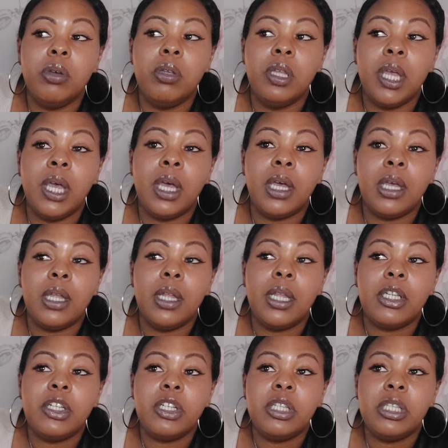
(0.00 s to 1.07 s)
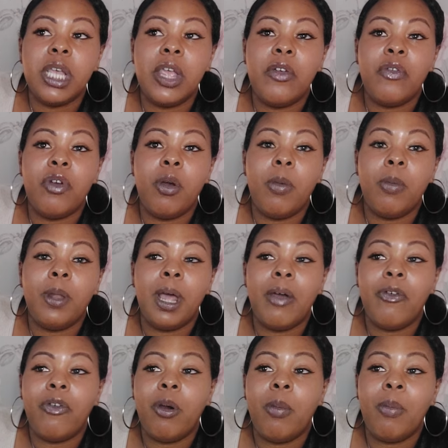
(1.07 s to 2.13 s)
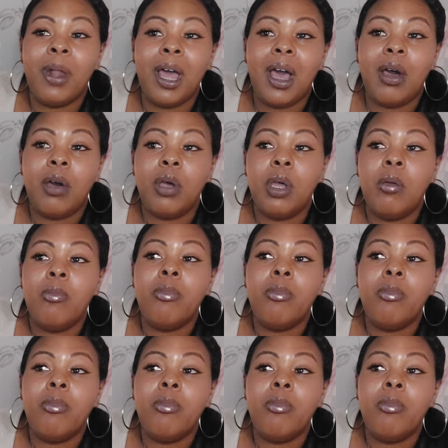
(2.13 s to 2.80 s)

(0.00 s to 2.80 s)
Yeah, let's just say from now,